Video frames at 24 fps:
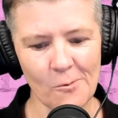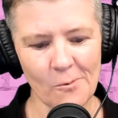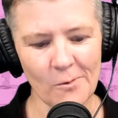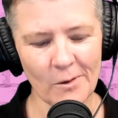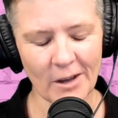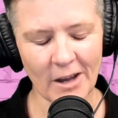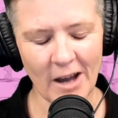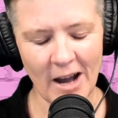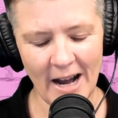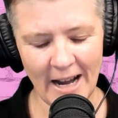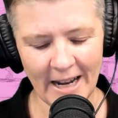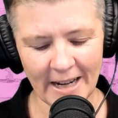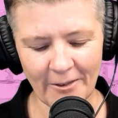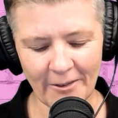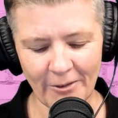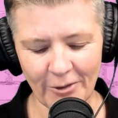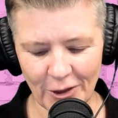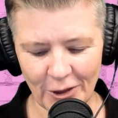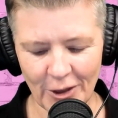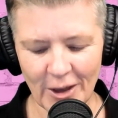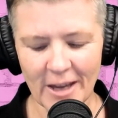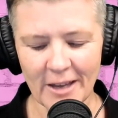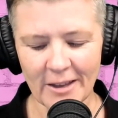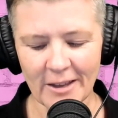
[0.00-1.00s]
kind of
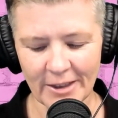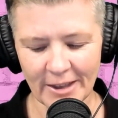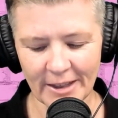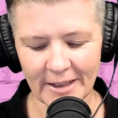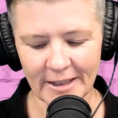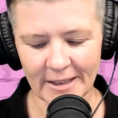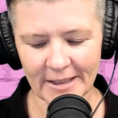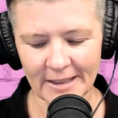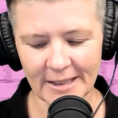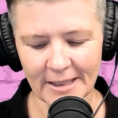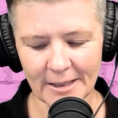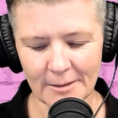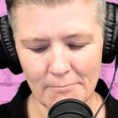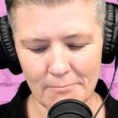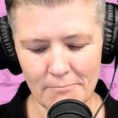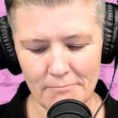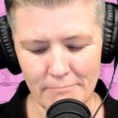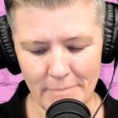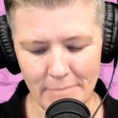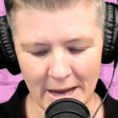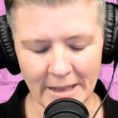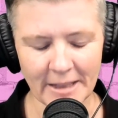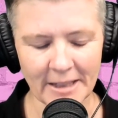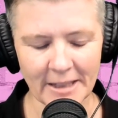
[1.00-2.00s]
think that it's
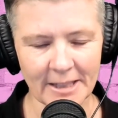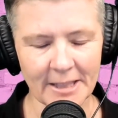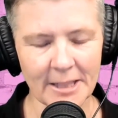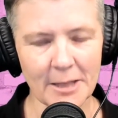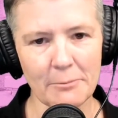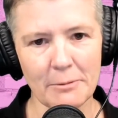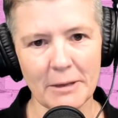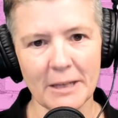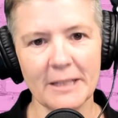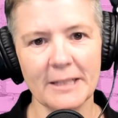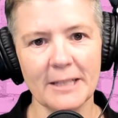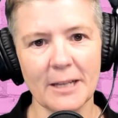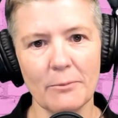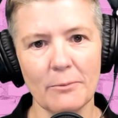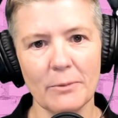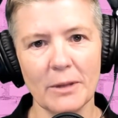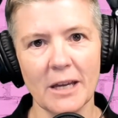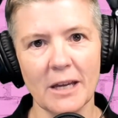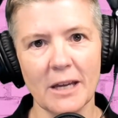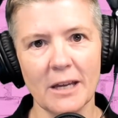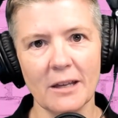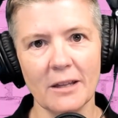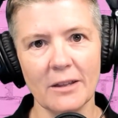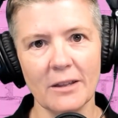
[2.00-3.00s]
meant to be
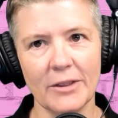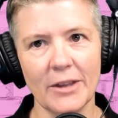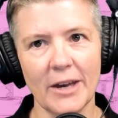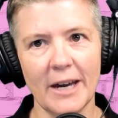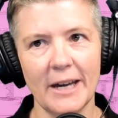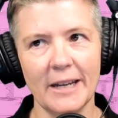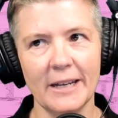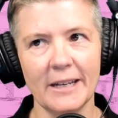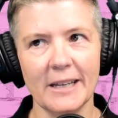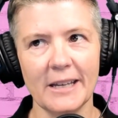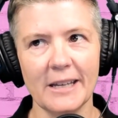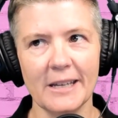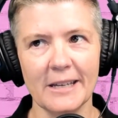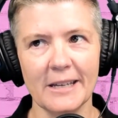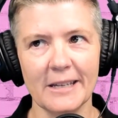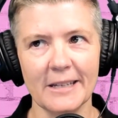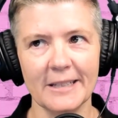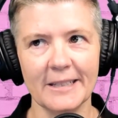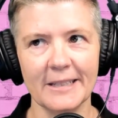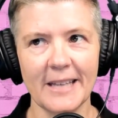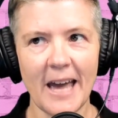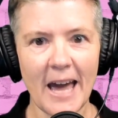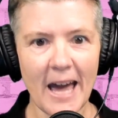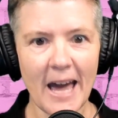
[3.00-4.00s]
something that
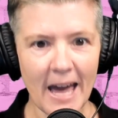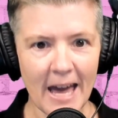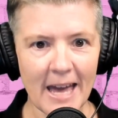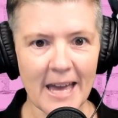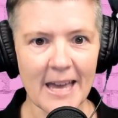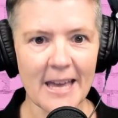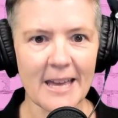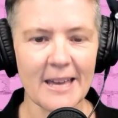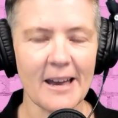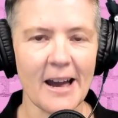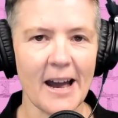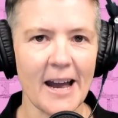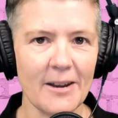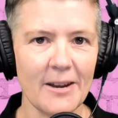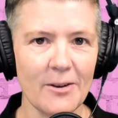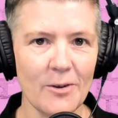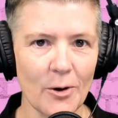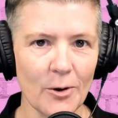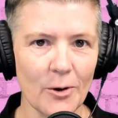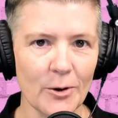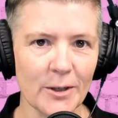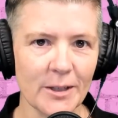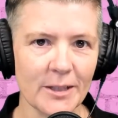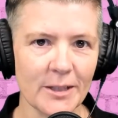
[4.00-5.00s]
is, hey, I
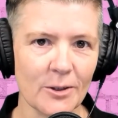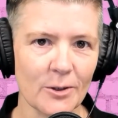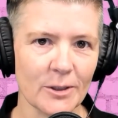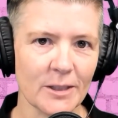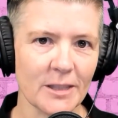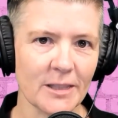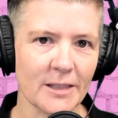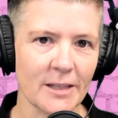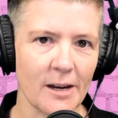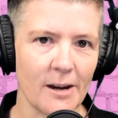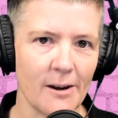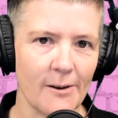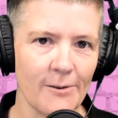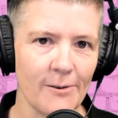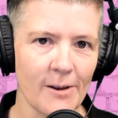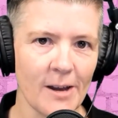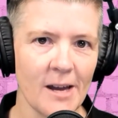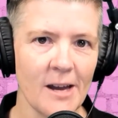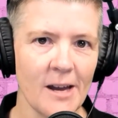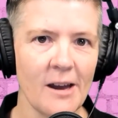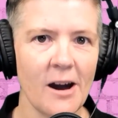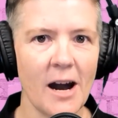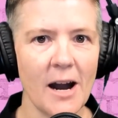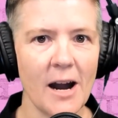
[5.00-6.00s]
noticed your stuff,
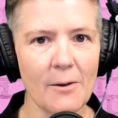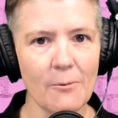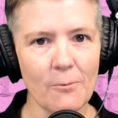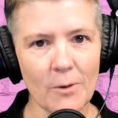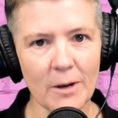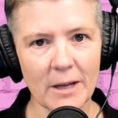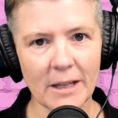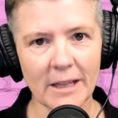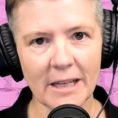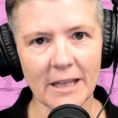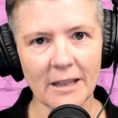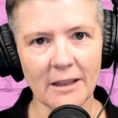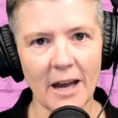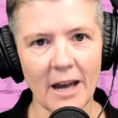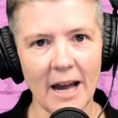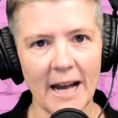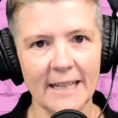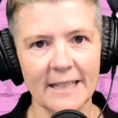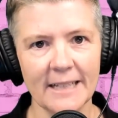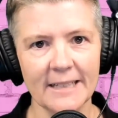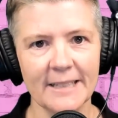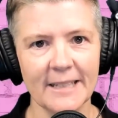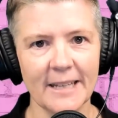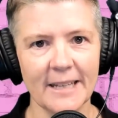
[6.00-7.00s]
I really
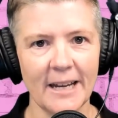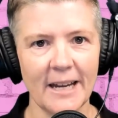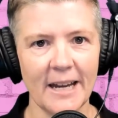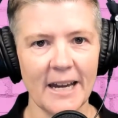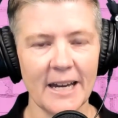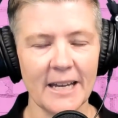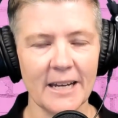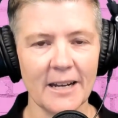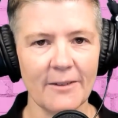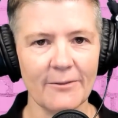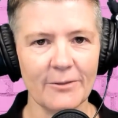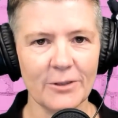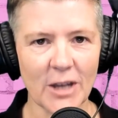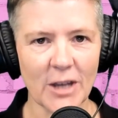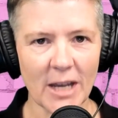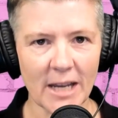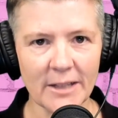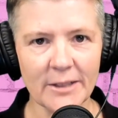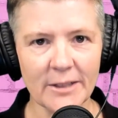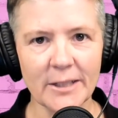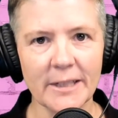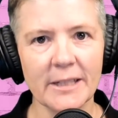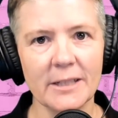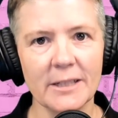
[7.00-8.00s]
liked it, and I've
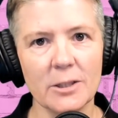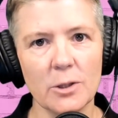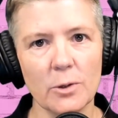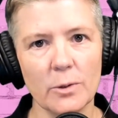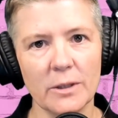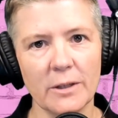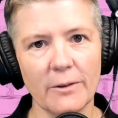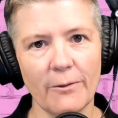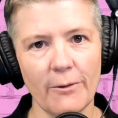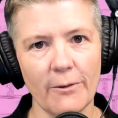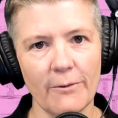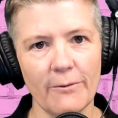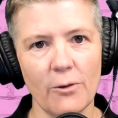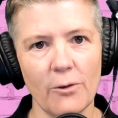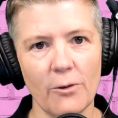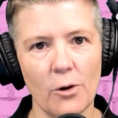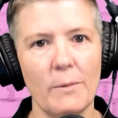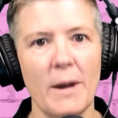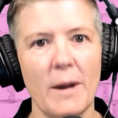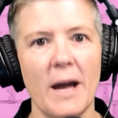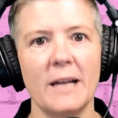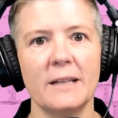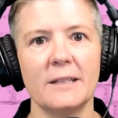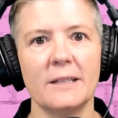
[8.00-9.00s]
changed it into a different
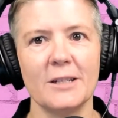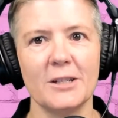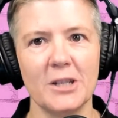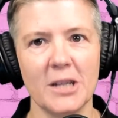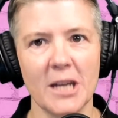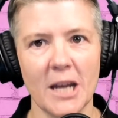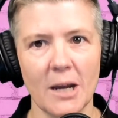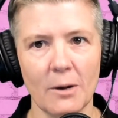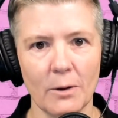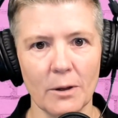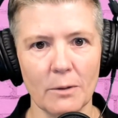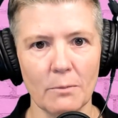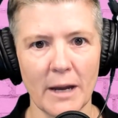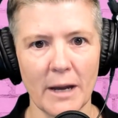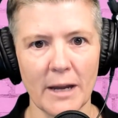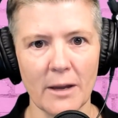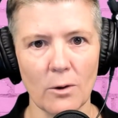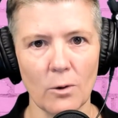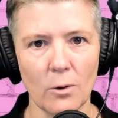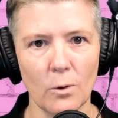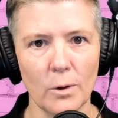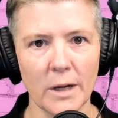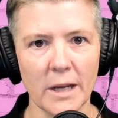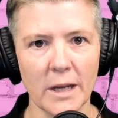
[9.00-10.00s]
format to share with my
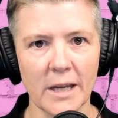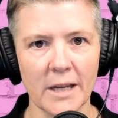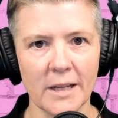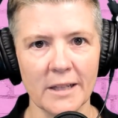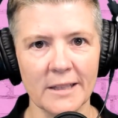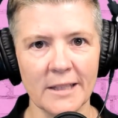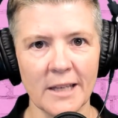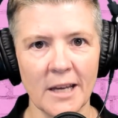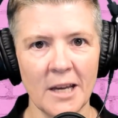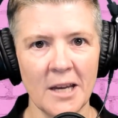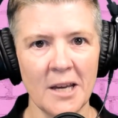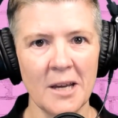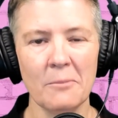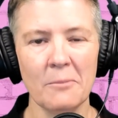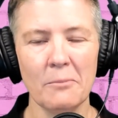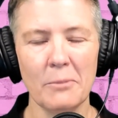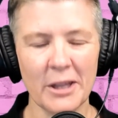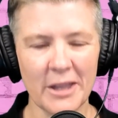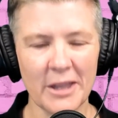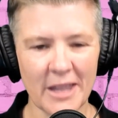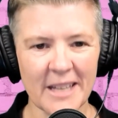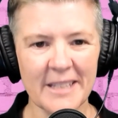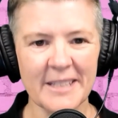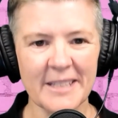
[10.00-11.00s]
audience.
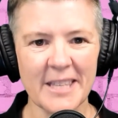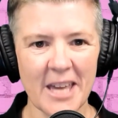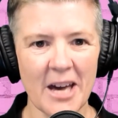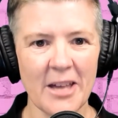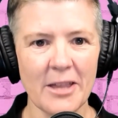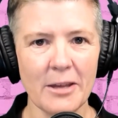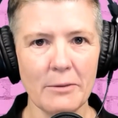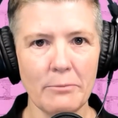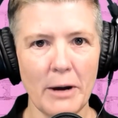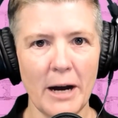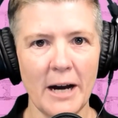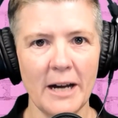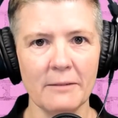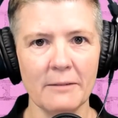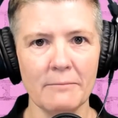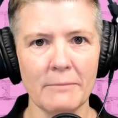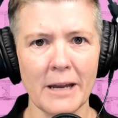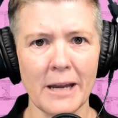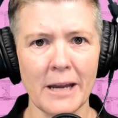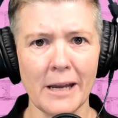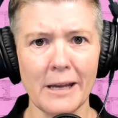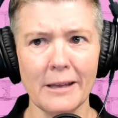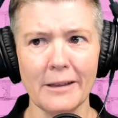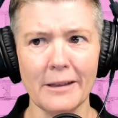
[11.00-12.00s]
But there's the other part of
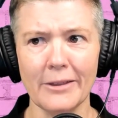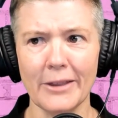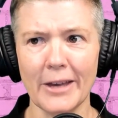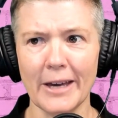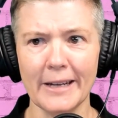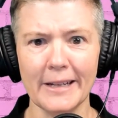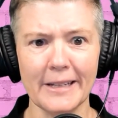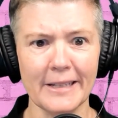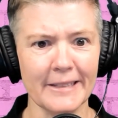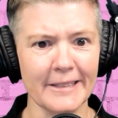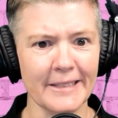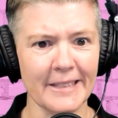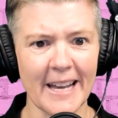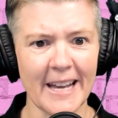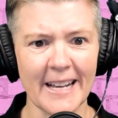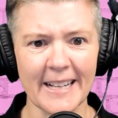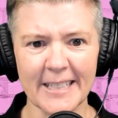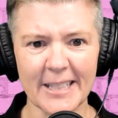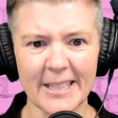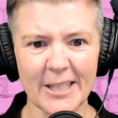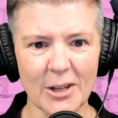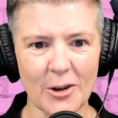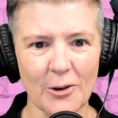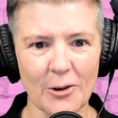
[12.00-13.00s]
me that is like
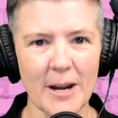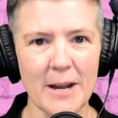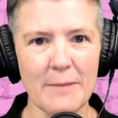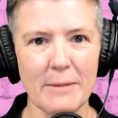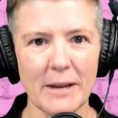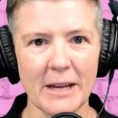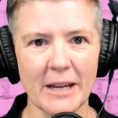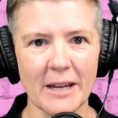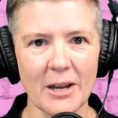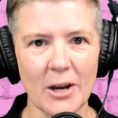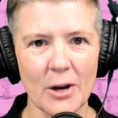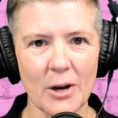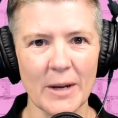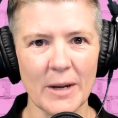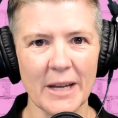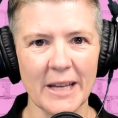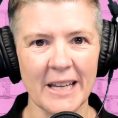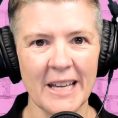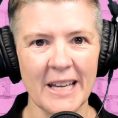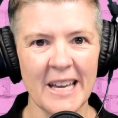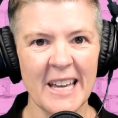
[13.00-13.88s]
screaming, going,